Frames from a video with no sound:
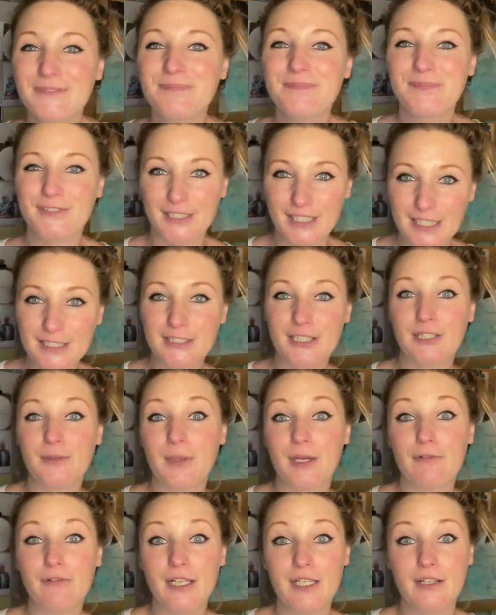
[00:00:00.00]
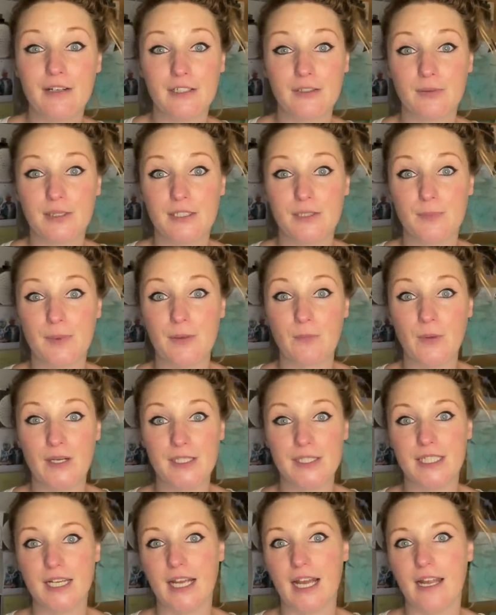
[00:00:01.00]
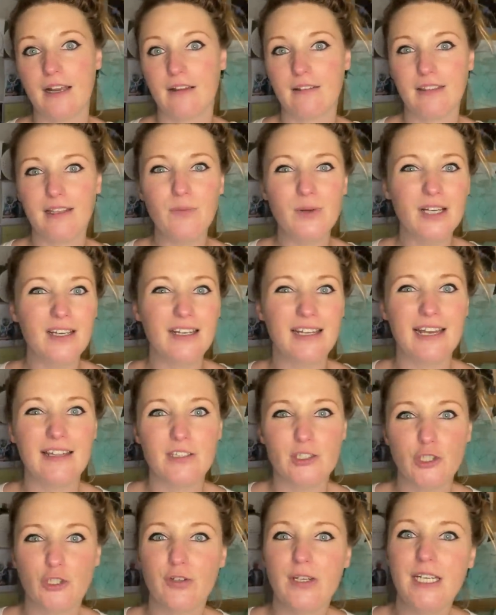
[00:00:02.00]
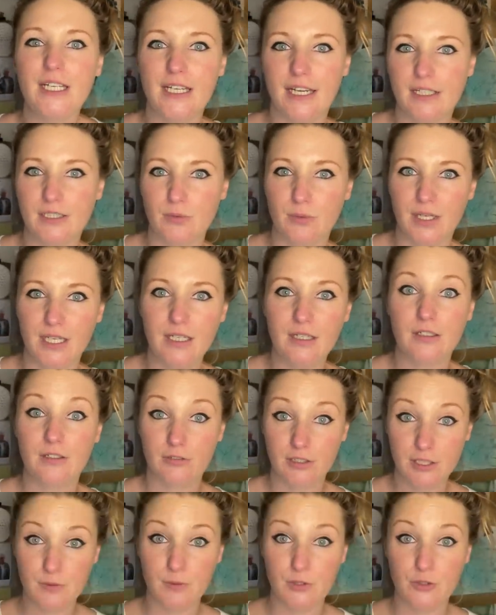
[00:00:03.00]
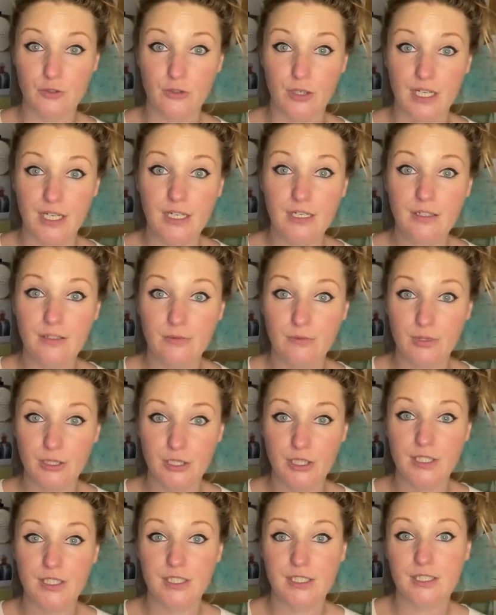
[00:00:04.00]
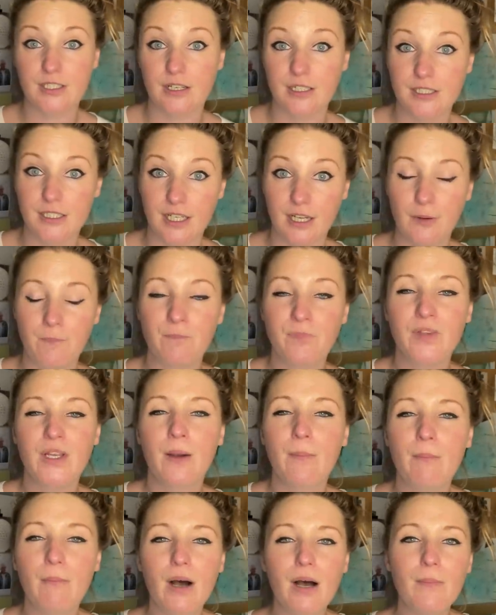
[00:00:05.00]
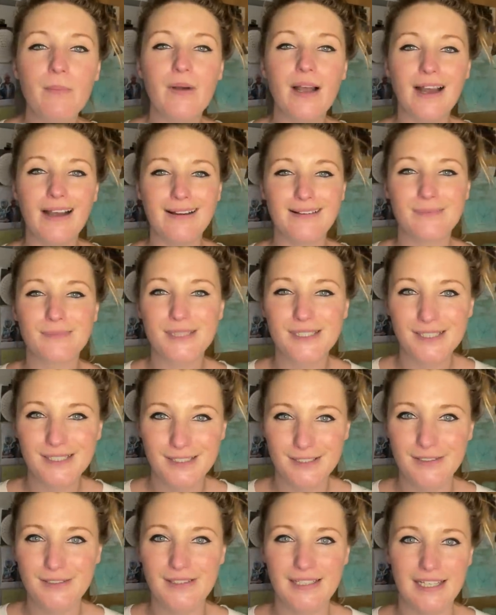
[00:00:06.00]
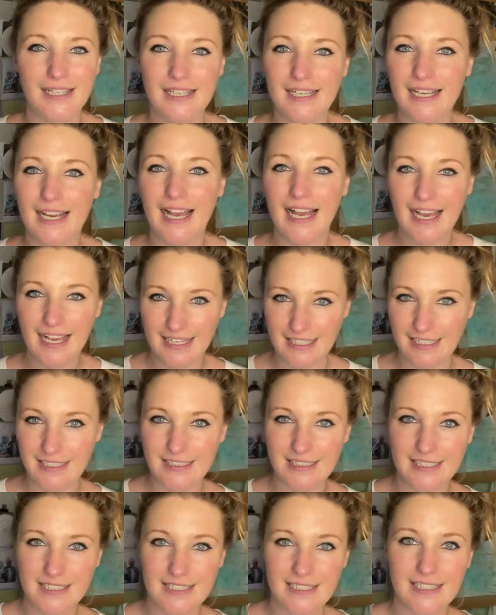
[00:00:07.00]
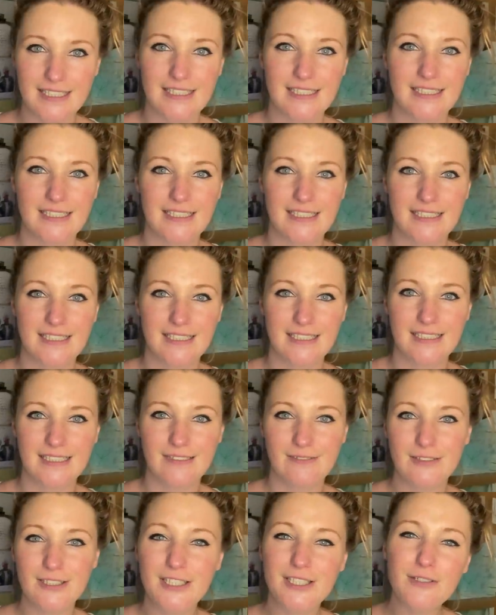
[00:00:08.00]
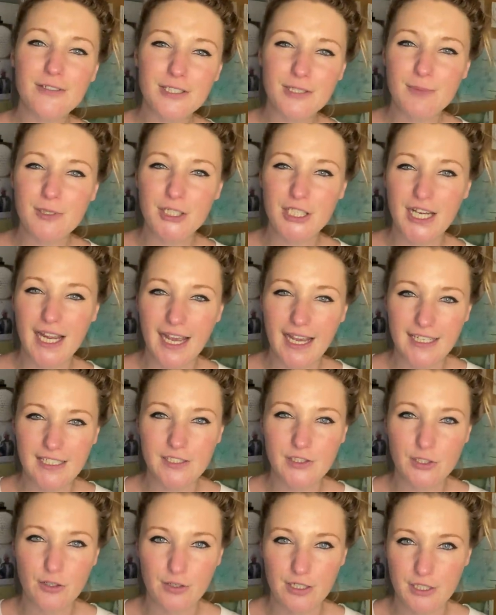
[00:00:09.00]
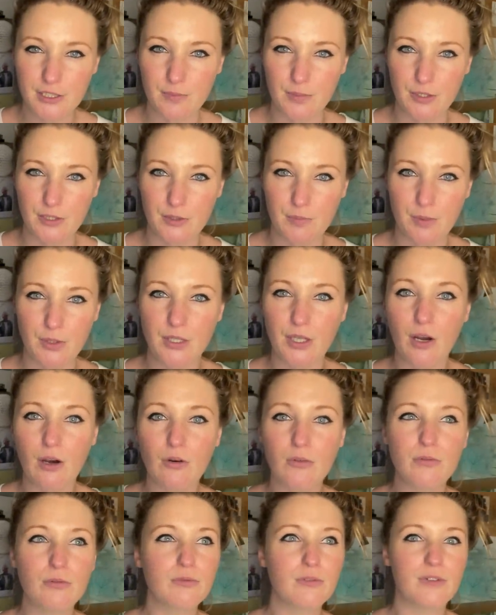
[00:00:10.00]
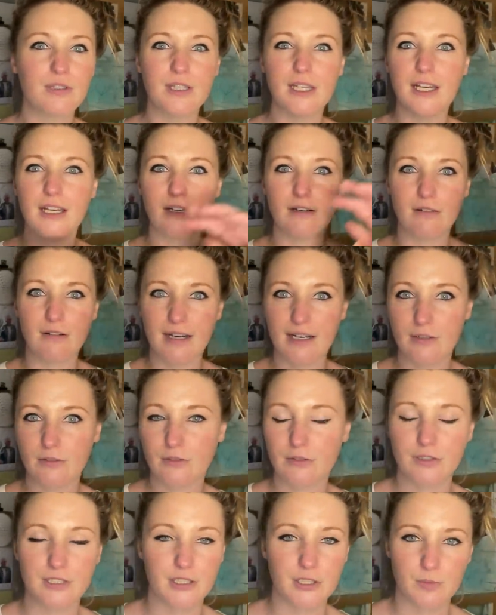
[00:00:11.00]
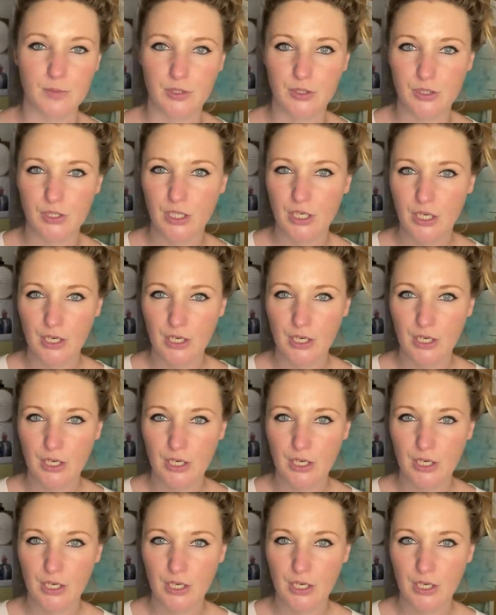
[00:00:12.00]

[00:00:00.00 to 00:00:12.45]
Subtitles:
So that's going to be a really nice way to spend Wednesday. And I think we're going to get the tree next week, Christmas tree, which is exciting. Mum absolutely hates, well, it's not so much she hates Christmas, but the whole thing around Christmas.